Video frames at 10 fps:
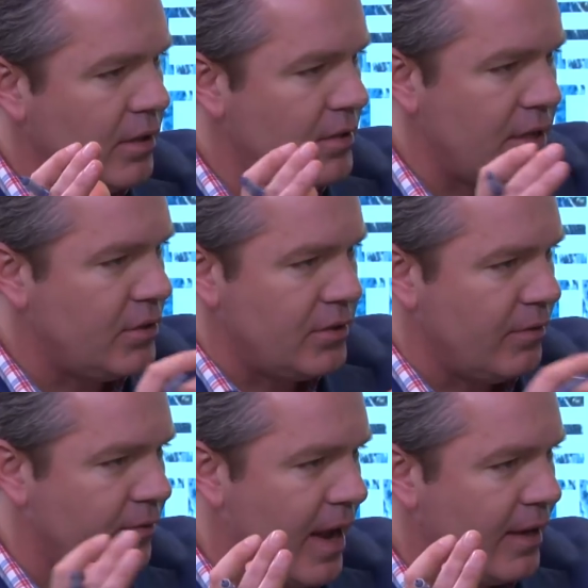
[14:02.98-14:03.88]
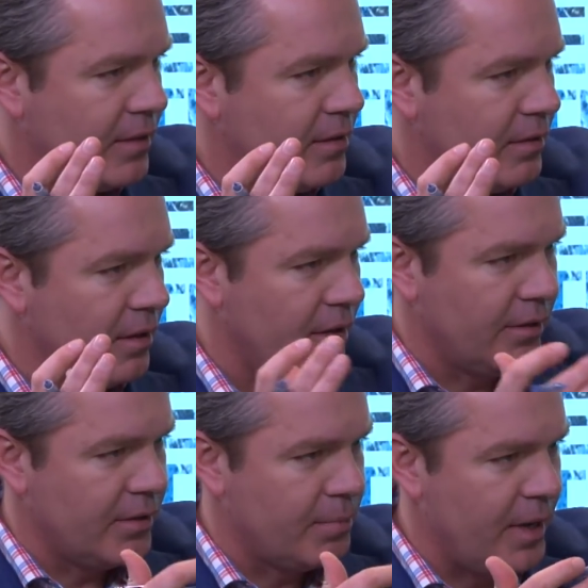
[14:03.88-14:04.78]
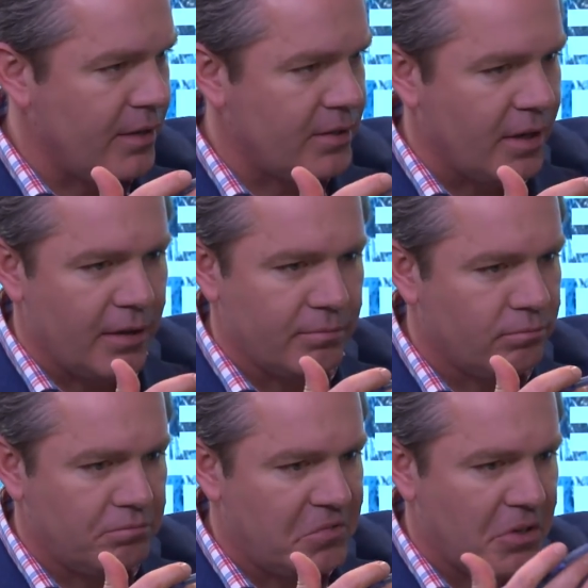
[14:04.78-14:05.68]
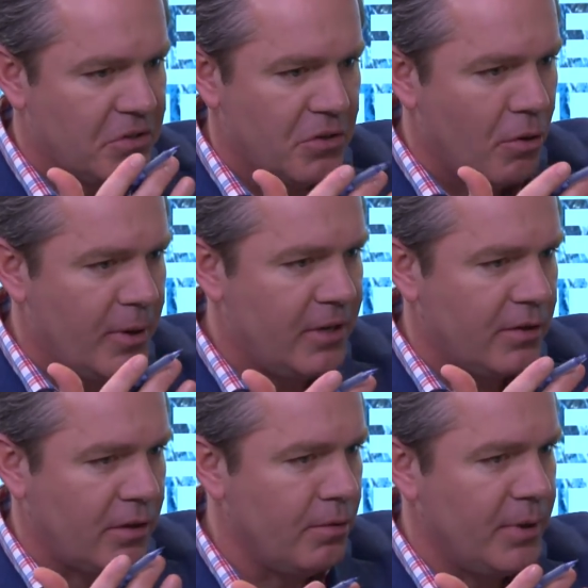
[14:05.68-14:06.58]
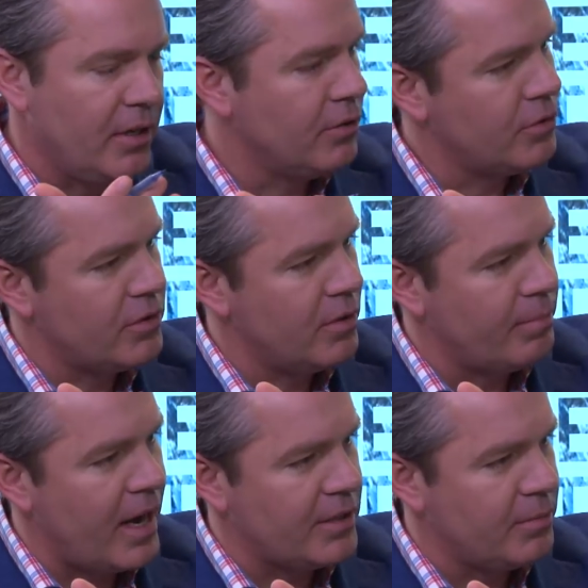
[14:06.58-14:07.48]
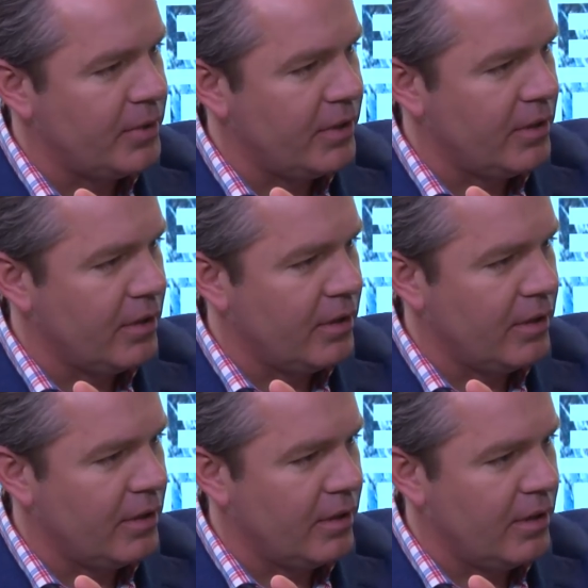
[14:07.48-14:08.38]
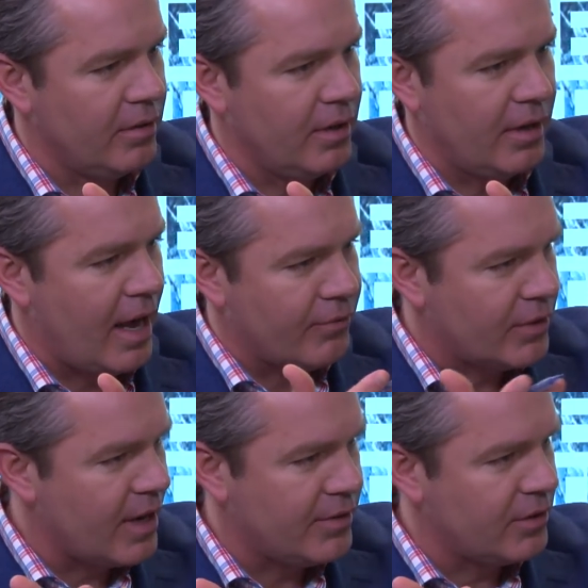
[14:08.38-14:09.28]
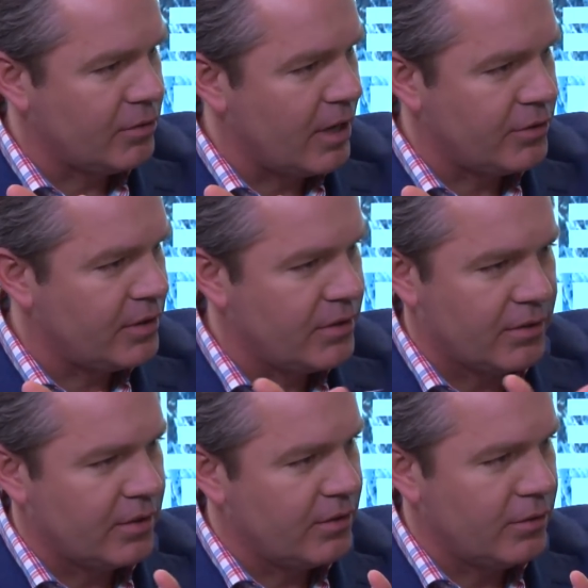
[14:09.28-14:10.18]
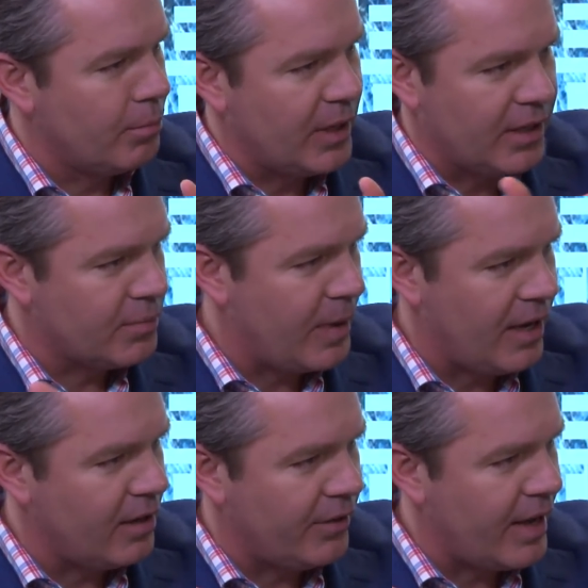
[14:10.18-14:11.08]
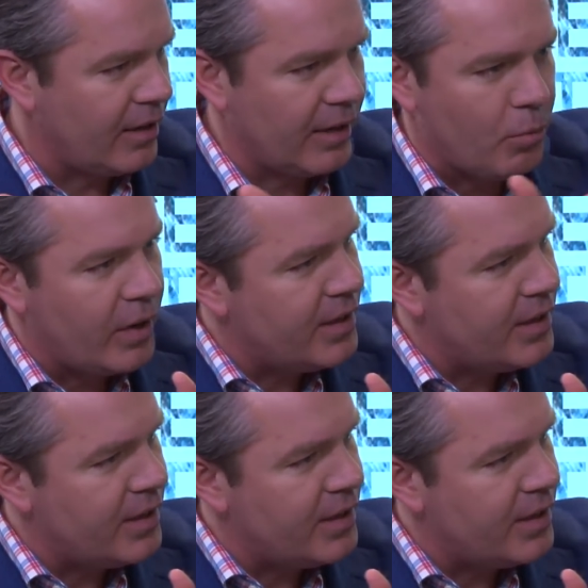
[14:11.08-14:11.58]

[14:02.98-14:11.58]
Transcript: is that just a fact uh, that's based on there's nobody that could be interested possibly in, in, in advertising treasuries or nobody gets paid on that? Like what?